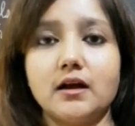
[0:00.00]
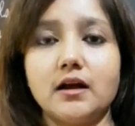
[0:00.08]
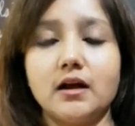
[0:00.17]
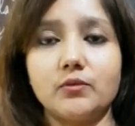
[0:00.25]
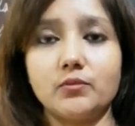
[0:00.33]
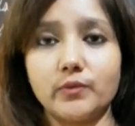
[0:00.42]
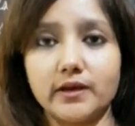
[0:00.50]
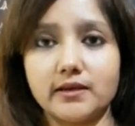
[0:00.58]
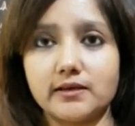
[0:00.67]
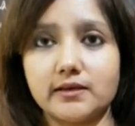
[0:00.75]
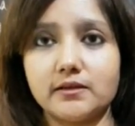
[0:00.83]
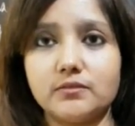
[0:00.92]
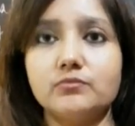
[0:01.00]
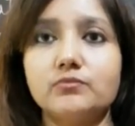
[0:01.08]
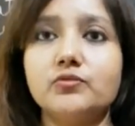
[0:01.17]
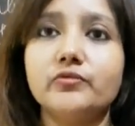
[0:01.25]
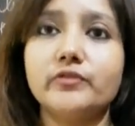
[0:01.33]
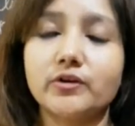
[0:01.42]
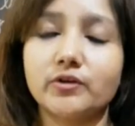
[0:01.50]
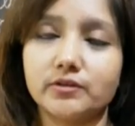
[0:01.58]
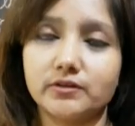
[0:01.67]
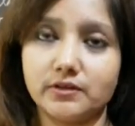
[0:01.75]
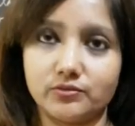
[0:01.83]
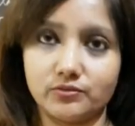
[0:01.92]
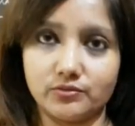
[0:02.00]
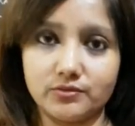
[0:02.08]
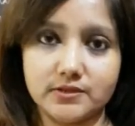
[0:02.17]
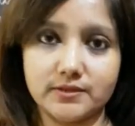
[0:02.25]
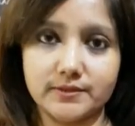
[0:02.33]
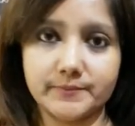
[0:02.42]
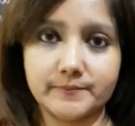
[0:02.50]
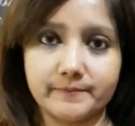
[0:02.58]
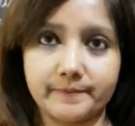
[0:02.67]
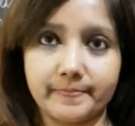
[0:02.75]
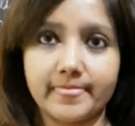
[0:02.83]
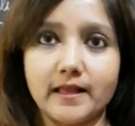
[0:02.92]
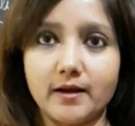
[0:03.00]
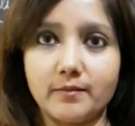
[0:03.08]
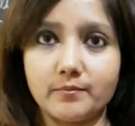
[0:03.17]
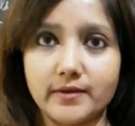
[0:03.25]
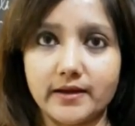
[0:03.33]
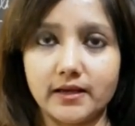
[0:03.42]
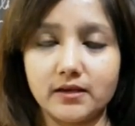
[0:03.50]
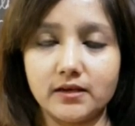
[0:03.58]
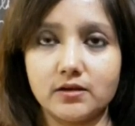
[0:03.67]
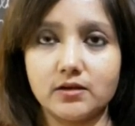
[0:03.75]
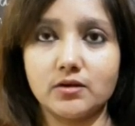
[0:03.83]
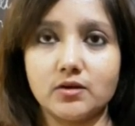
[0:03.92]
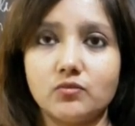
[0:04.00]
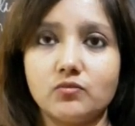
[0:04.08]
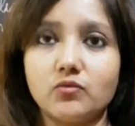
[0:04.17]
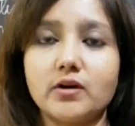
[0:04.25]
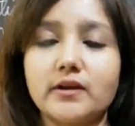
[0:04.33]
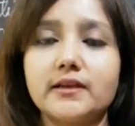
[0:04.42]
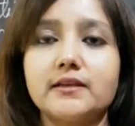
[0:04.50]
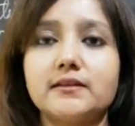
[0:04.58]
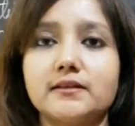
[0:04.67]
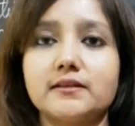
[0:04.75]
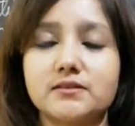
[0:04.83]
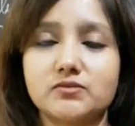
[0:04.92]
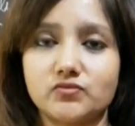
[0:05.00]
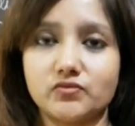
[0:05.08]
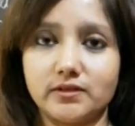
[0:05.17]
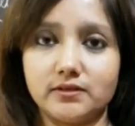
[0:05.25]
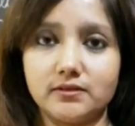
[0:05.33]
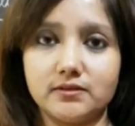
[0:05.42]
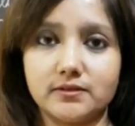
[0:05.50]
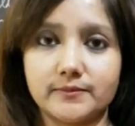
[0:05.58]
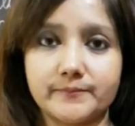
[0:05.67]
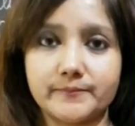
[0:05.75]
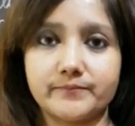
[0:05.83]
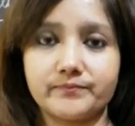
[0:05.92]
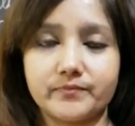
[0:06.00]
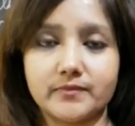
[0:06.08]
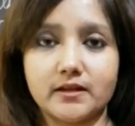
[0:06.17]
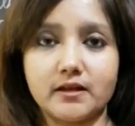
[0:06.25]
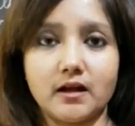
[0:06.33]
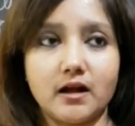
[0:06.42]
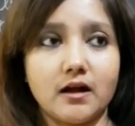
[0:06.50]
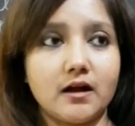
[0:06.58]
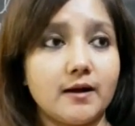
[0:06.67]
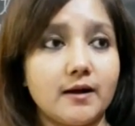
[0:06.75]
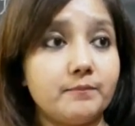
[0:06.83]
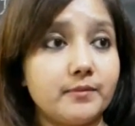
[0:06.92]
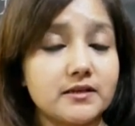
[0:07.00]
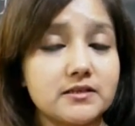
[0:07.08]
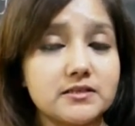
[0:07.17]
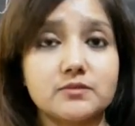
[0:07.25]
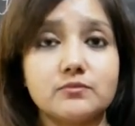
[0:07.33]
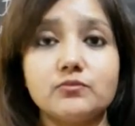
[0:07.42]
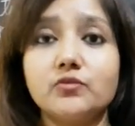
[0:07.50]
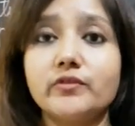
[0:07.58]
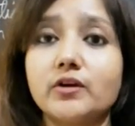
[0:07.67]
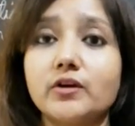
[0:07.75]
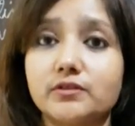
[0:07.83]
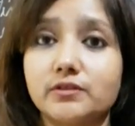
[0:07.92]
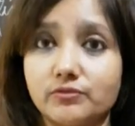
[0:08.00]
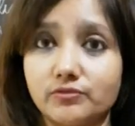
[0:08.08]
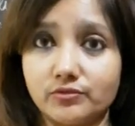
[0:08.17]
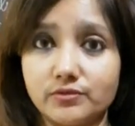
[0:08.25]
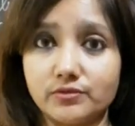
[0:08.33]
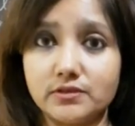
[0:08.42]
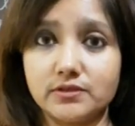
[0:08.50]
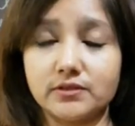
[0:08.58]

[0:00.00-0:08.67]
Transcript: a vehicle moving on the road, a man walking in the street, a bus moving on the road,